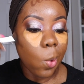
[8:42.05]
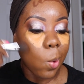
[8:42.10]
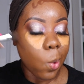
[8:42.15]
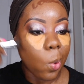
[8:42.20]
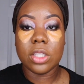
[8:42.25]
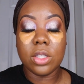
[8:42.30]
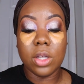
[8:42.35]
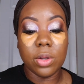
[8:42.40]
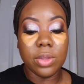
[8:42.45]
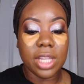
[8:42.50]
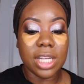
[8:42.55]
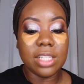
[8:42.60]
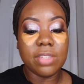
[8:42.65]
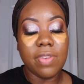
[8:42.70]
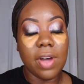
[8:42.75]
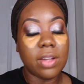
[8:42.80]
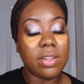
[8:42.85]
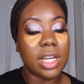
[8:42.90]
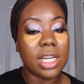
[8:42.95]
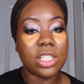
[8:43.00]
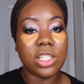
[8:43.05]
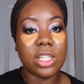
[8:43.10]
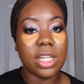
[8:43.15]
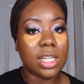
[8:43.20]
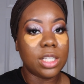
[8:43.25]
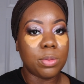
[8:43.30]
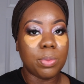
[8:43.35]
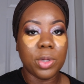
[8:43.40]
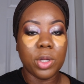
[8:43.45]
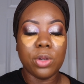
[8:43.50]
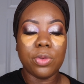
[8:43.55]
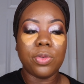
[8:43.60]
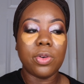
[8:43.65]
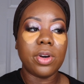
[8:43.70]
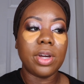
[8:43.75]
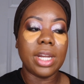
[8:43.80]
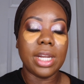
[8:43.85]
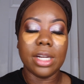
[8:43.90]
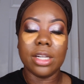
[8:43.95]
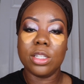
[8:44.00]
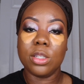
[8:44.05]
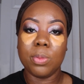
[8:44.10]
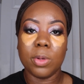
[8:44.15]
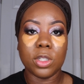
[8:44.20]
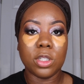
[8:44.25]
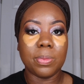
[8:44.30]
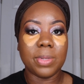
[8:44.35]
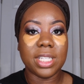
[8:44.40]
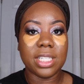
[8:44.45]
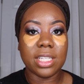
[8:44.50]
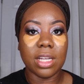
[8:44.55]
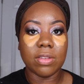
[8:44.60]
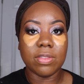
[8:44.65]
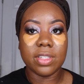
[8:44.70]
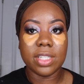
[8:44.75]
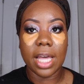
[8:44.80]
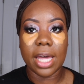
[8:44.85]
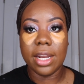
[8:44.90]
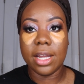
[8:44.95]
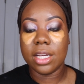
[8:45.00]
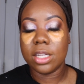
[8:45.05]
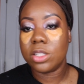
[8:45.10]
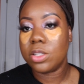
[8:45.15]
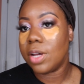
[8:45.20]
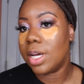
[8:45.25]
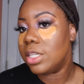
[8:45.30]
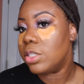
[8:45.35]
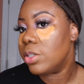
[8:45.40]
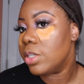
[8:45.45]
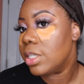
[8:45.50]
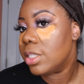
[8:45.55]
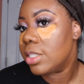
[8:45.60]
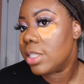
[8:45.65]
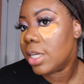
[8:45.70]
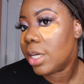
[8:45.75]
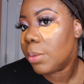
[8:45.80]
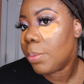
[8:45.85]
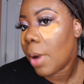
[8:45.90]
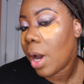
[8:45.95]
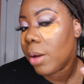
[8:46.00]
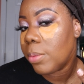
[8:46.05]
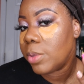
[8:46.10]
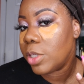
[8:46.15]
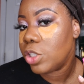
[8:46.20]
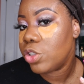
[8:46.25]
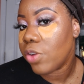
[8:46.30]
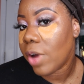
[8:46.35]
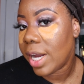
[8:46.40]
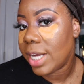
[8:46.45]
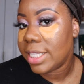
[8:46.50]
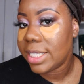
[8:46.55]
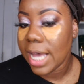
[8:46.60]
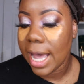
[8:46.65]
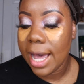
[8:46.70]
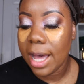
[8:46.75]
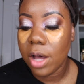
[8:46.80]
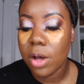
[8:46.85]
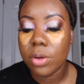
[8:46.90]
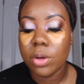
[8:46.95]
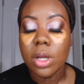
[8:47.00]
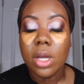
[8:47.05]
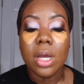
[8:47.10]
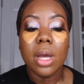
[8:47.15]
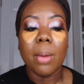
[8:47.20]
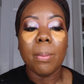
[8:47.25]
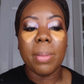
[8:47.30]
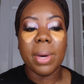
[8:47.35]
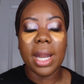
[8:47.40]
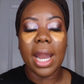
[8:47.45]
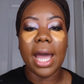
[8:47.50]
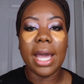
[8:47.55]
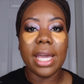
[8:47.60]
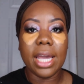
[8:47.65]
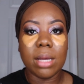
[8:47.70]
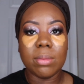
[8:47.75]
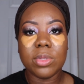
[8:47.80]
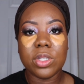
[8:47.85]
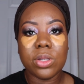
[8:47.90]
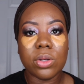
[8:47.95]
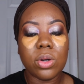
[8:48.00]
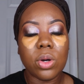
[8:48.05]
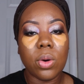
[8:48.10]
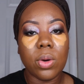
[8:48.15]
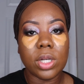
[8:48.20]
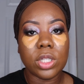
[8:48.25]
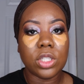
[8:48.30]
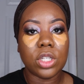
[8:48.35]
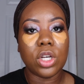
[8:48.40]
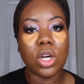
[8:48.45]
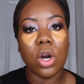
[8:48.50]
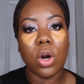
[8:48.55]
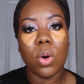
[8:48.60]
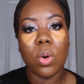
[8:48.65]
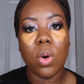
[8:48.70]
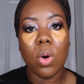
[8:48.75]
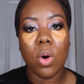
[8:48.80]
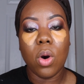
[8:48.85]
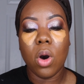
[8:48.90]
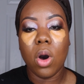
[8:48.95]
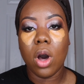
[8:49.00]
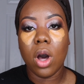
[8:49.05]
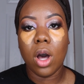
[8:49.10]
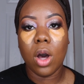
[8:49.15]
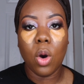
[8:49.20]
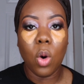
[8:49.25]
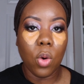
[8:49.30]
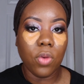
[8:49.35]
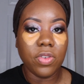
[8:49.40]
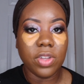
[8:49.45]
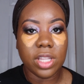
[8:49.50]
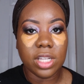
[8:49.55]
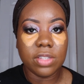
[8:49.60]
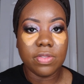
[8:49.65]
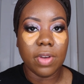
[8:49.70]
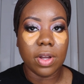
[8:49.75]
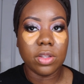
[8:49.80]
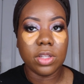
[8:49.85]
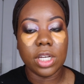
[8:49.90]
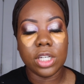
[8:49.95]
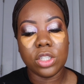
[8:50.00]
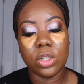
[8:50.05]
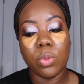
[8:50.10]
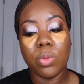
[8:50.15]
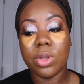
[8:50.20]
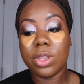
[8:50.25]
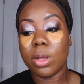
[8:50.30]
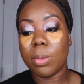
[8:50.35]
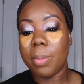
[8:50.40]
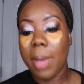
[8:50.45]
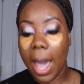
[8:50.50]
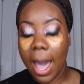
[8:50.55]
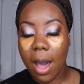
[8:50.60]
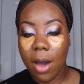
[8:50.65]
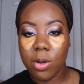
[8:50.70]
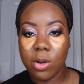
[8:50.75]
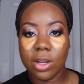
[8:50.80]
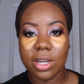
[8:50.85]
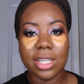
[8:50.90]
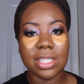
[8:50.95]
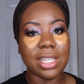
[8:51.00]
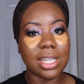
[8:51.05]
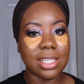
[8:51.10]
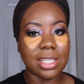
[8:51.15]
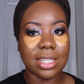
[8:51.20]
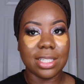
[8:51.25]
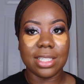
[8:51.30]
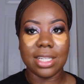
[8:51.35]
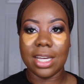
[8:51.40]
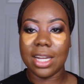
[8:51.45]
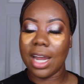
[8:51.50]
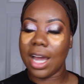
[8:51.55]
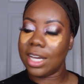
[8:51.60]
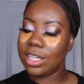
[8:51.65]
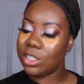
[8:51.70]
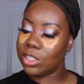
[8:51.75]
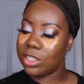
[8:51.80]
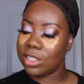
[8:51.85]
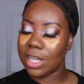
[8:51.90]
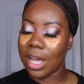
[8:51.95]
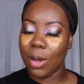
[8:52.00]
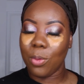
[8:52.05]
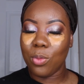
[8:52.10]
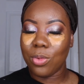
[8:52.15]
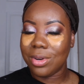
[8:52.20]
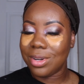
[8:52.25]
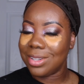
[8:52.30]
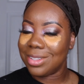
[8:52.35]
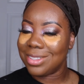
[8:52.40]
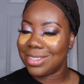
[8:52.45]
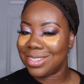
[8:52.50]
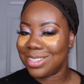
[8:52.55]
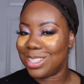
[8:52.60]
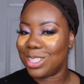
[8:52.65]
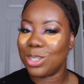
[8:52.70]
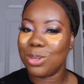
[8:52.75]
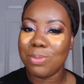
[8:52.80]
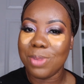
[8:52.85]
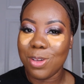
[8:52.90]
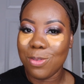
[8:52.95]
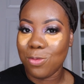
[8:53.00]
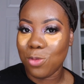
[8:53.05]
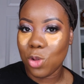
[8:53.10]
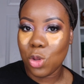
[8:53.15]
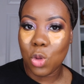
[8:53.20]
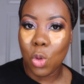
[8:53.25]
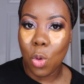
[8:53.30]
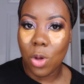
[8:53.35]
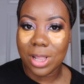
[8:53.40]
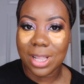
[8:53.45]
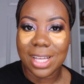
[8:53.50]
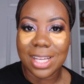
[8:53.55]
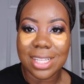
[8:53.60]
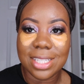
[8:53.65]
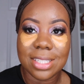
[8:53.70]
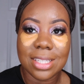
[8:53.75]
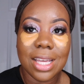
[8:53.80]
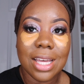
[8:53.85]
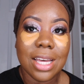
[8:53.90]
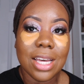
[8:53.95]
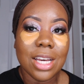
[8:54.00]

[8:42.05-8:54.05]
So this foundation is beautiful and it is supposed to be self-setting, so as you can see it probably dried down, but I am still going to go over this foundation with a powder because, as I said, I wanted to still be flawless.